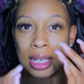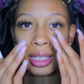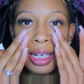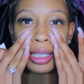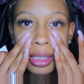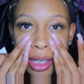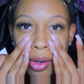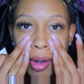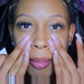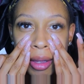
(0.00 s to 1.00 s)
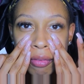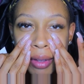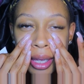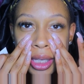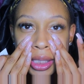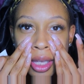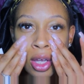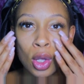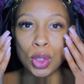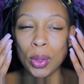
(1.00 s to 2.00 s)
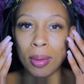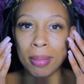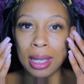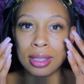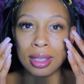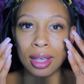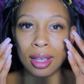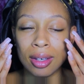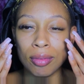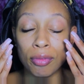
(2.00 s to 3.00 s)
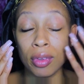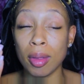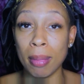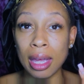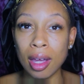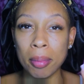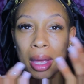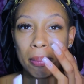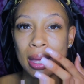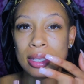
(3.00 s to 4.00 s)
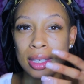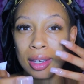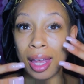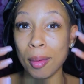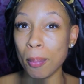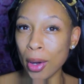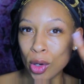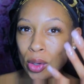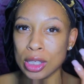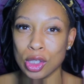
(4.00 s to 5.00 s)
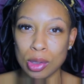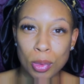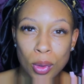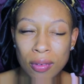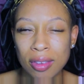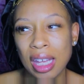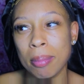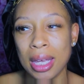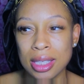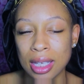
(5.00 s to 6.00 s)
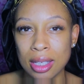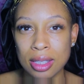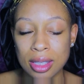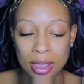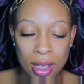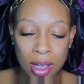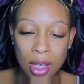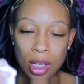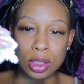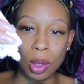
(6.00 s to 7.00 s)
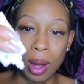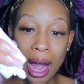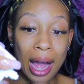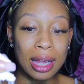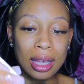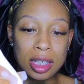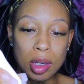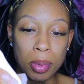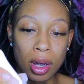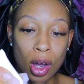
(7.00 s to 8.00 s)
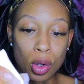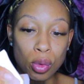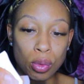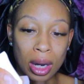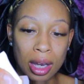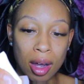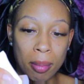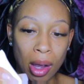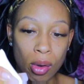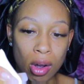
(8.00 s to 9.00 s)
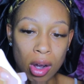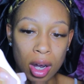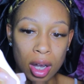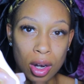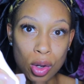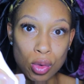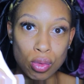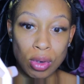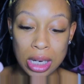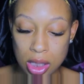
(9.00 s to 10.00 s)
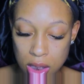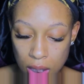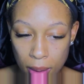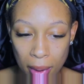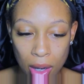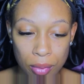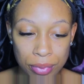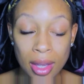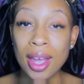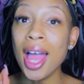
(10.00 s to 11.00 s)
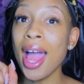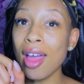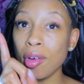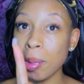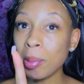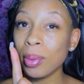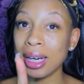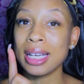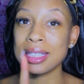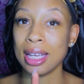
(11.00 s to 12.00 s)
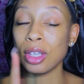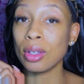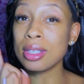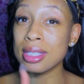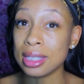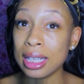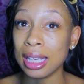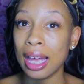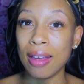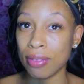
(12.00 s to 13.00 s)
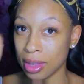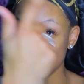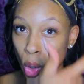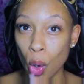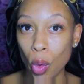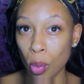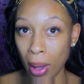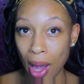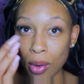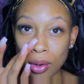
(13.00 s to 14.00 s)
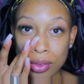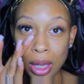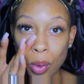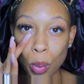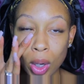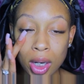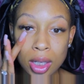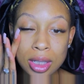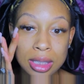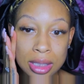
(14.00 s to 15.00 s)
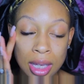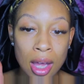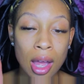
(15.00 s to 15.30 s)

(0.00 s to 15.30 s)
It's gonna sit on my face, so it makes it, for the makeup, it makes it like buttery smooth, if that makes sense. So I like to put a great amount on, a great amount. And remember when I said, you'll see if this whole powder thing works.